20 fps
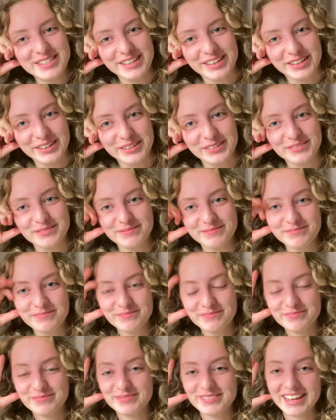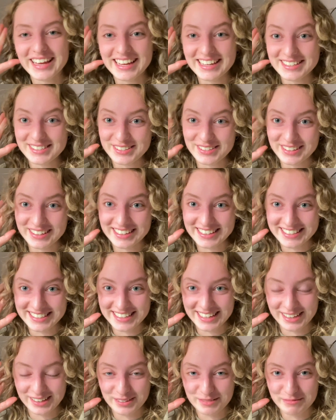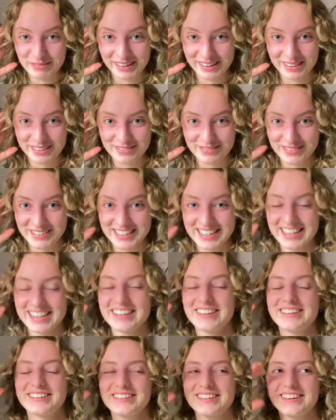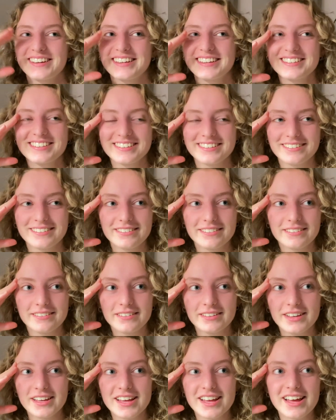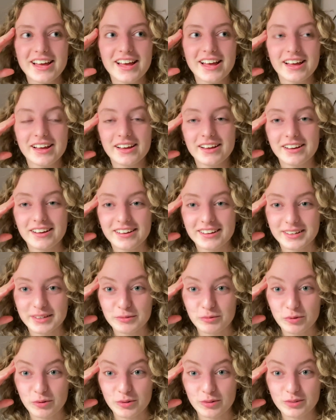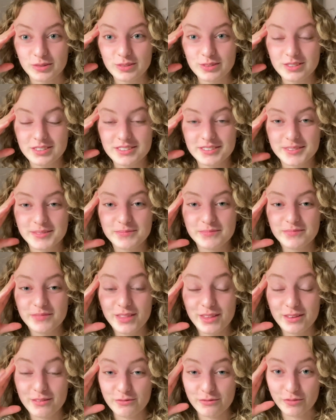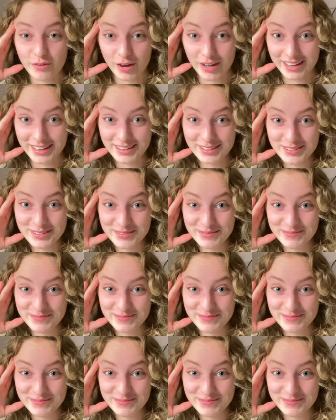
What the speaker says: So, as you can tell by the video title, I was fired.